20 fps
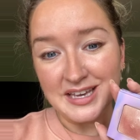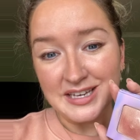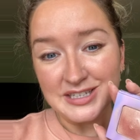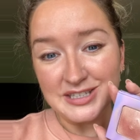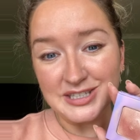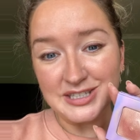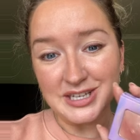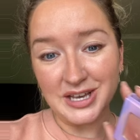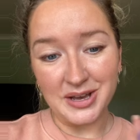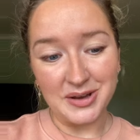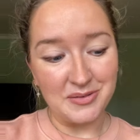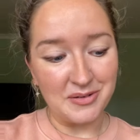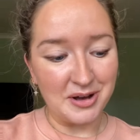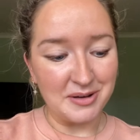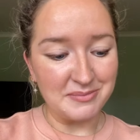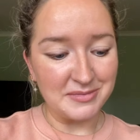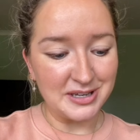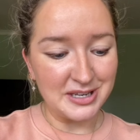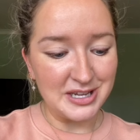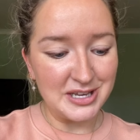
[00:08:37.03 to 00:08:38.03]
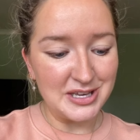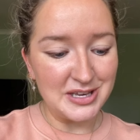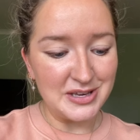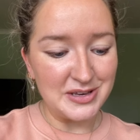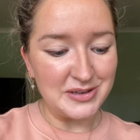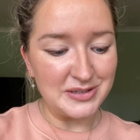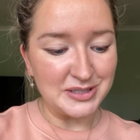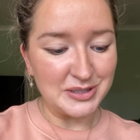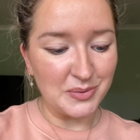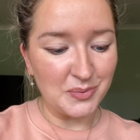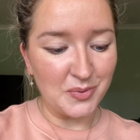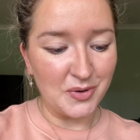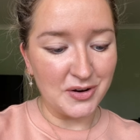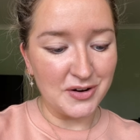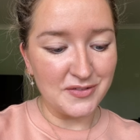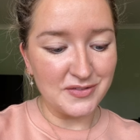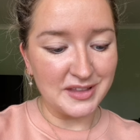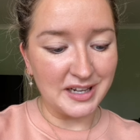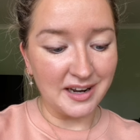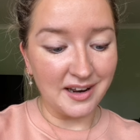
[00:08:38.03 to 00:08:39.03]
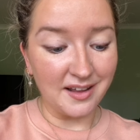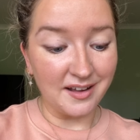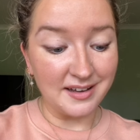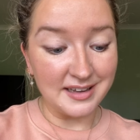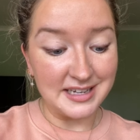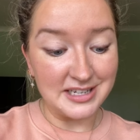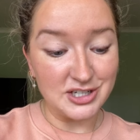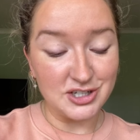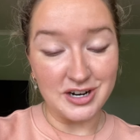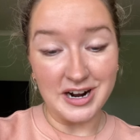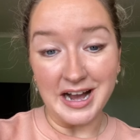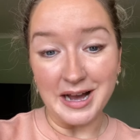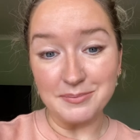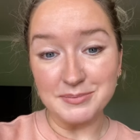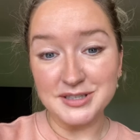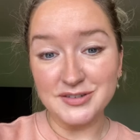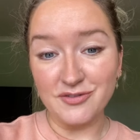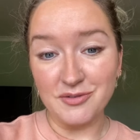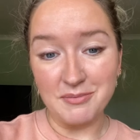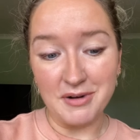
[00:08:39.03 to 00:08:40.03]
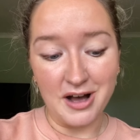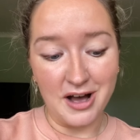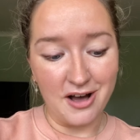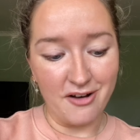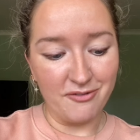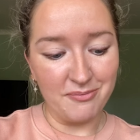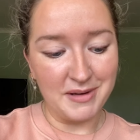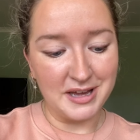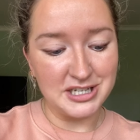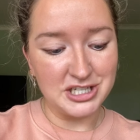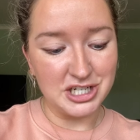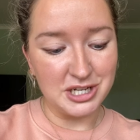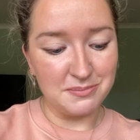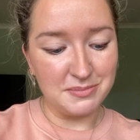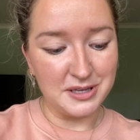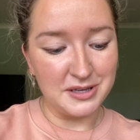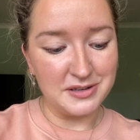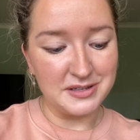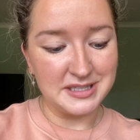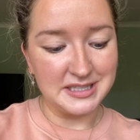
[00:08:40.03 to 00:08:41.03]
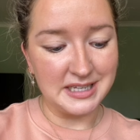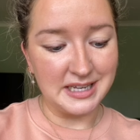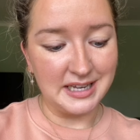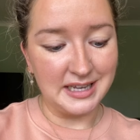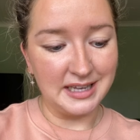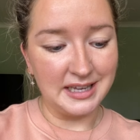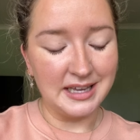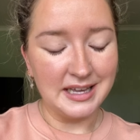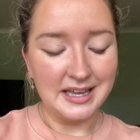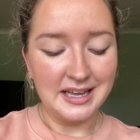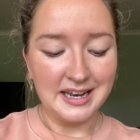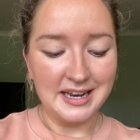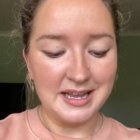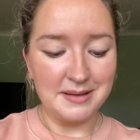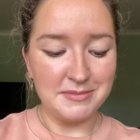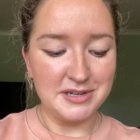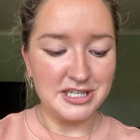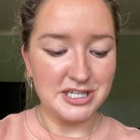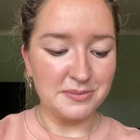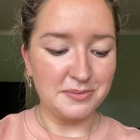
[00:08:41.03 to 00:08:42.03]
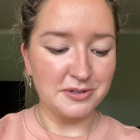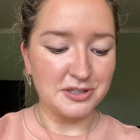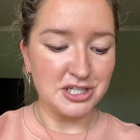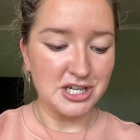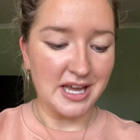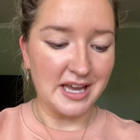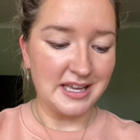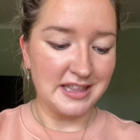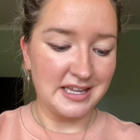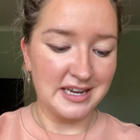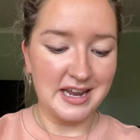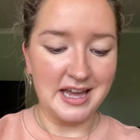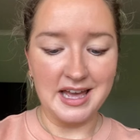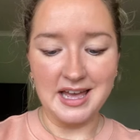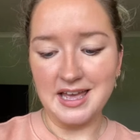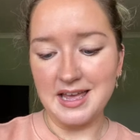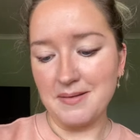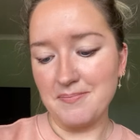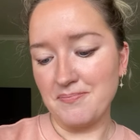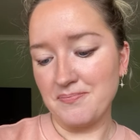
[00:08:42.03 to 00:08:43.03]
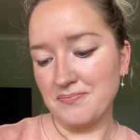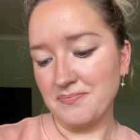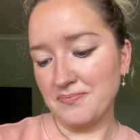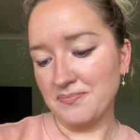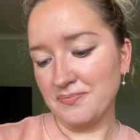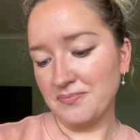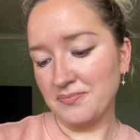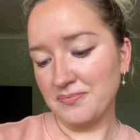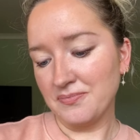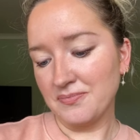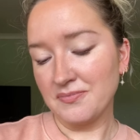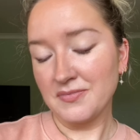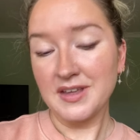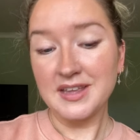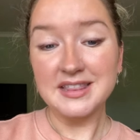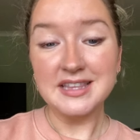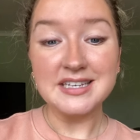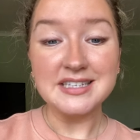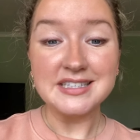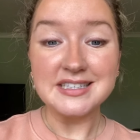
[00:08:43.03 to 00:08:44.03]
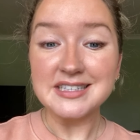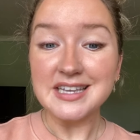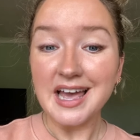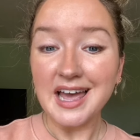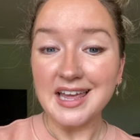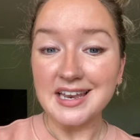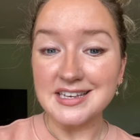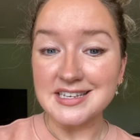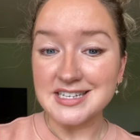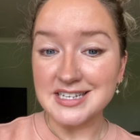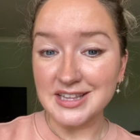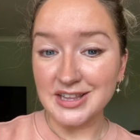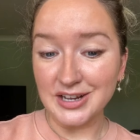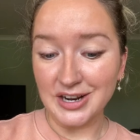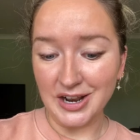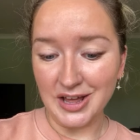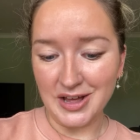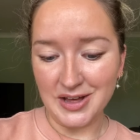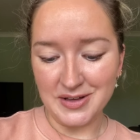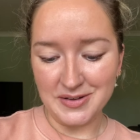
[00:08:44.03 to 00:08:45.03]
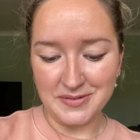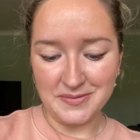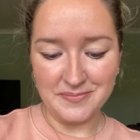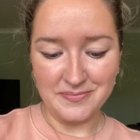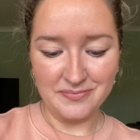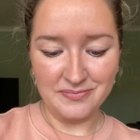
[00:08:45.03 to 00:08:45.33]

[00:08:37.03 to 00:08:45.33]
So I'm going to use one of the light traps from Half Magic Beauty. Let me double check the name. This is Enter the Glow.